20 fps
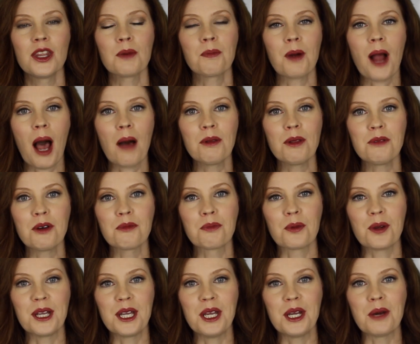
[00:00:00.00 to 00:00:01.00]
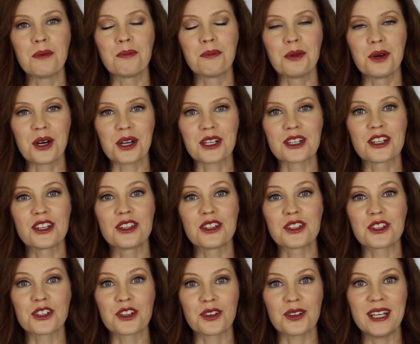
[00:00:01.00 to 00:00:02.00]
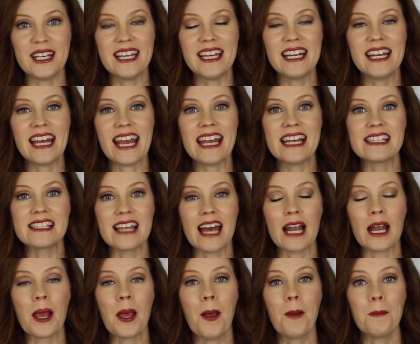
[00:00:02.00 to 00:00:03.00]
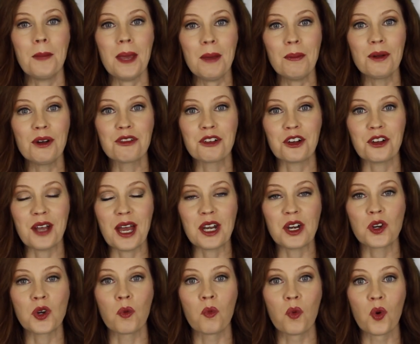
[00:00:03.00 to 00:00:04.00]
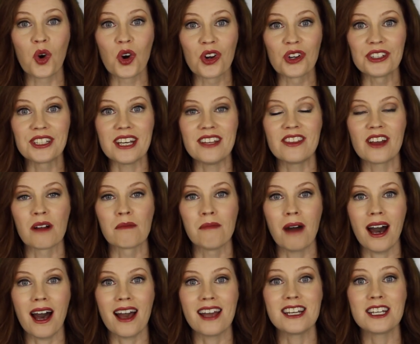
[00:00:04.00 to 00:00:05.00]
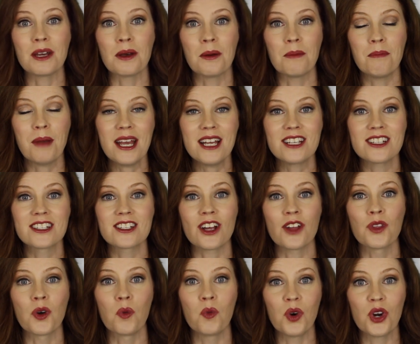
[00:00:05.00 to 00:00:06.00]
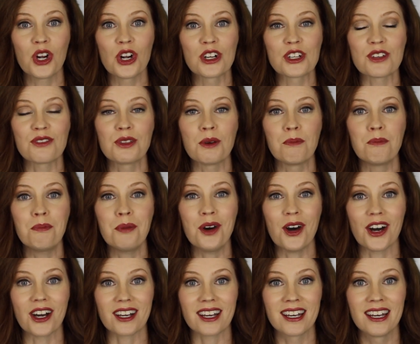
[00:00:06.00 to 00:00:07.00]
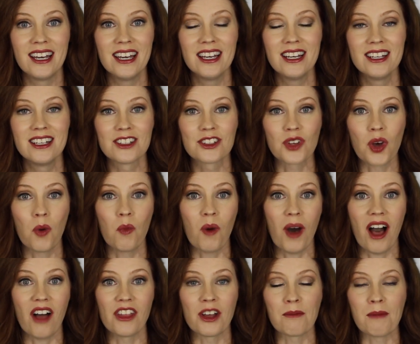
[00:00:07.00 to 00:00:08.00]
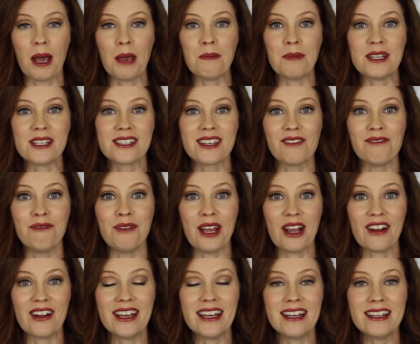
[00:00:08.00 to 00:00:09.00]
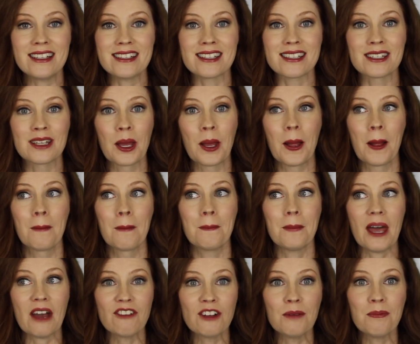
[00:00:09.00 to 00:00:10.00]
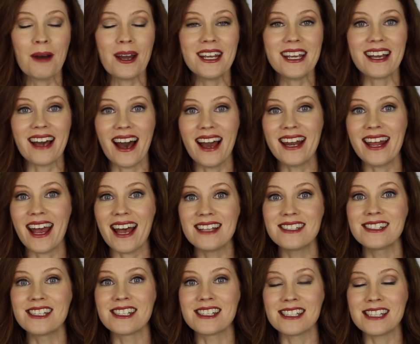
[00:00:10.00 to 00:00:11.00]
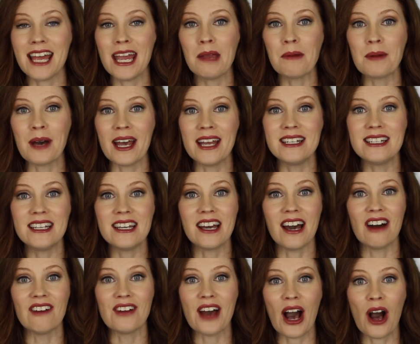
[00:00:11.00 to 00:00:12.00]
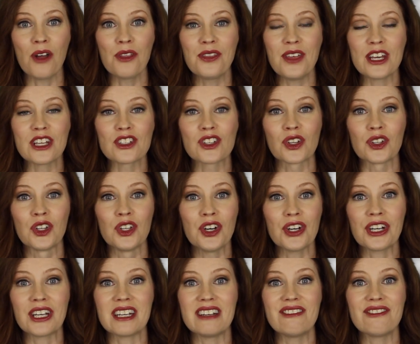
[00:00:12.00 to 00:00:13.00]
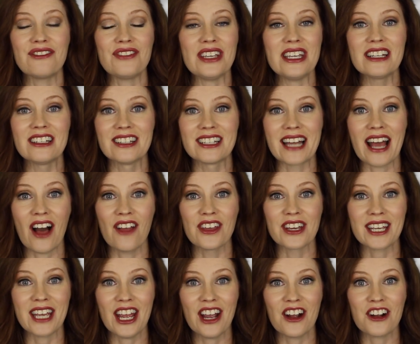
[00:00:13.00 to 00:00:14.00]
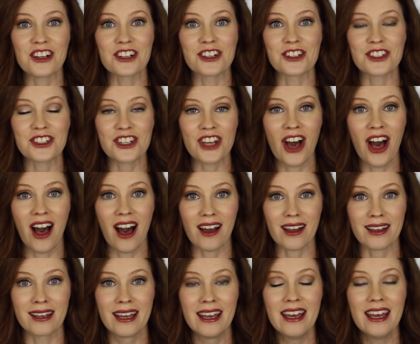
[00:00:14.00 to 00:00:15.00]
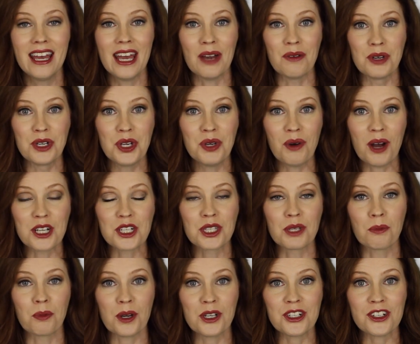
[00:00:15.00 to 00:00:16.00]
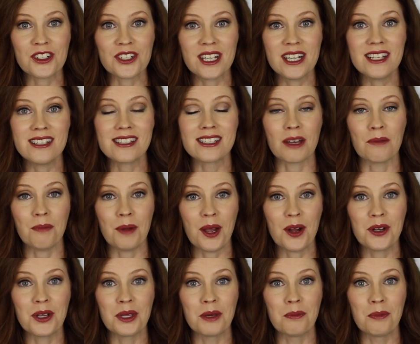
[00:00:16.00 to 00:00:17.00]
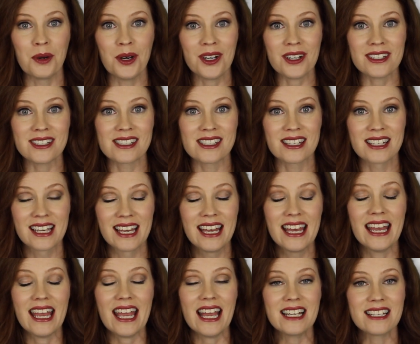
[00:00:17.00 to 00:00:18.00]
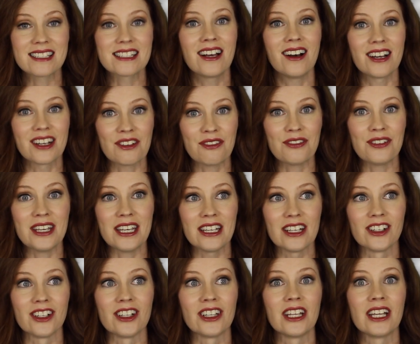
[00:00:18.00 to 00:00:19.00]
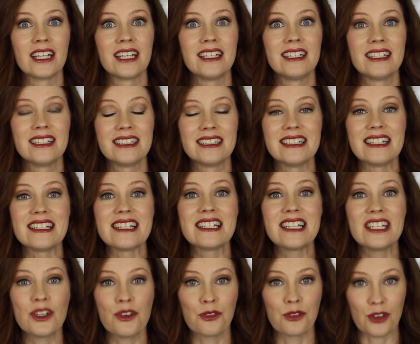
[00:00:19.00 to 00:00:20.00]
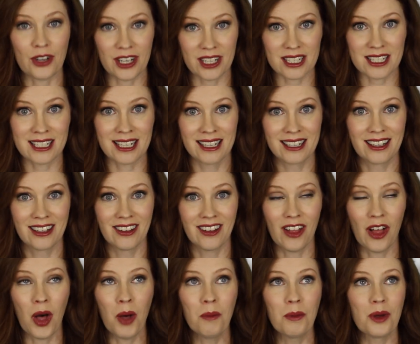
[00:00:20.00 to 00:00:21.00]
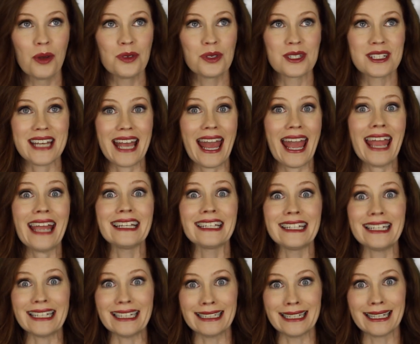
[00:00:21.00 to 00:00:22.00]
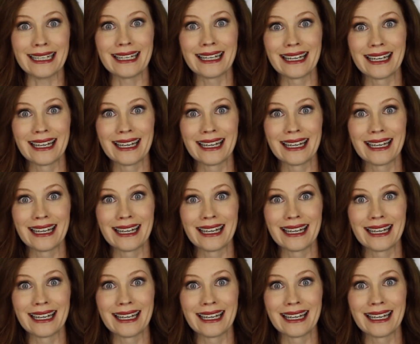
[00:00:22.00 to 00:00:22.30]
The problem of bringing a book to the screen is that people have created a world in their mind based on the words of the book. So while there might be some variance, everybody kind of has the same idea of how things look and feel and how the characters talk. And when you watch the Bridgertons compared to the books, it's gonna feel different, almost alien.